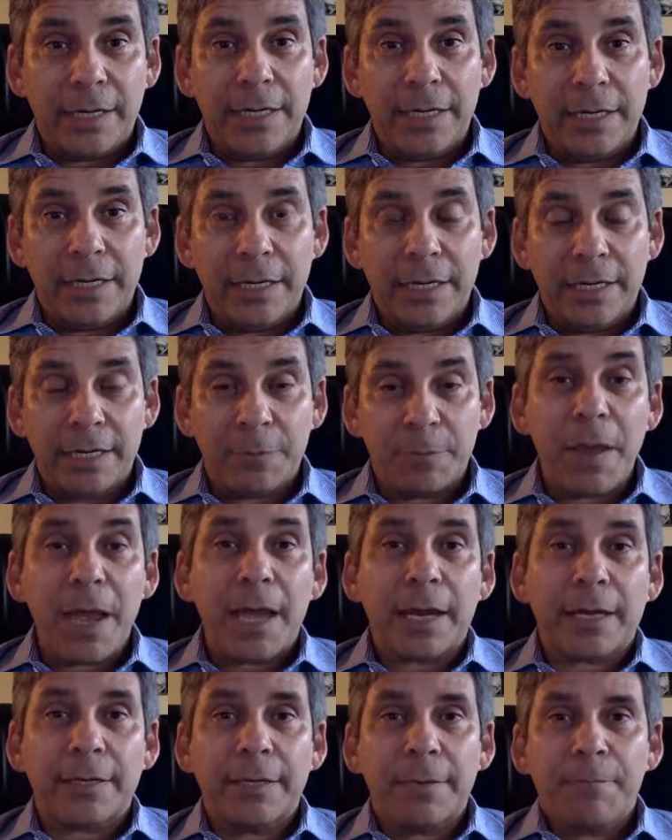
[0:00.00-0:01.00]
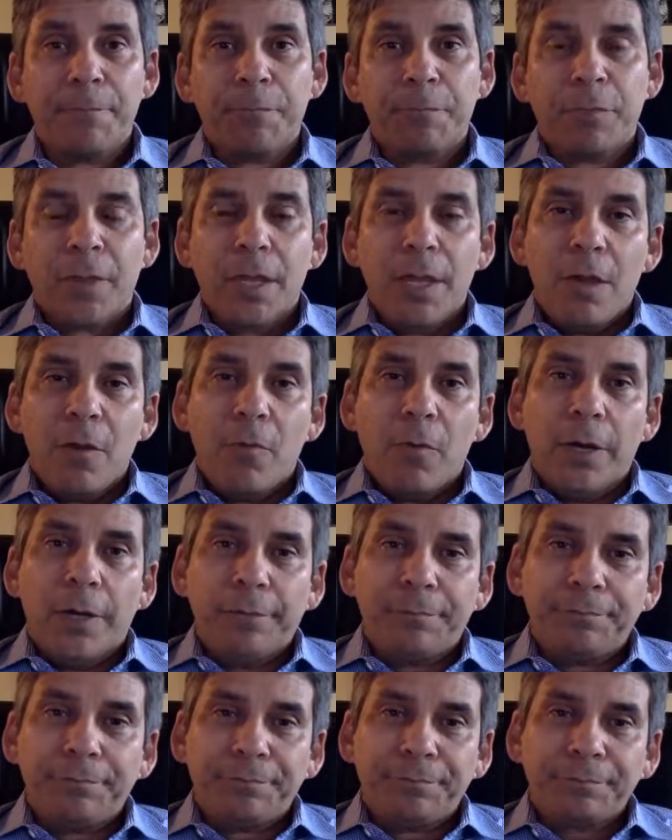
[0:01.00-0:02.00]
didn't expect.
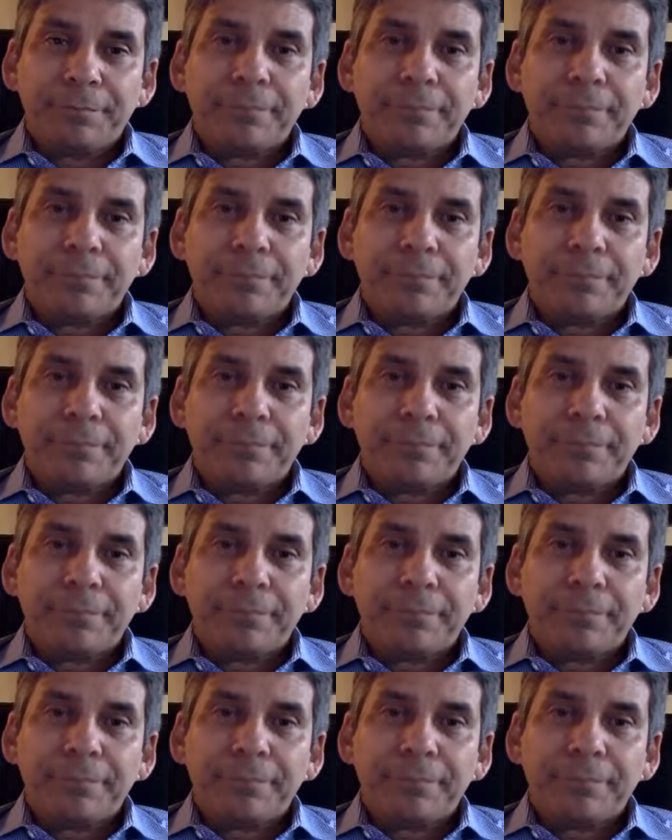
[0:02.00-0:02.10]
Well,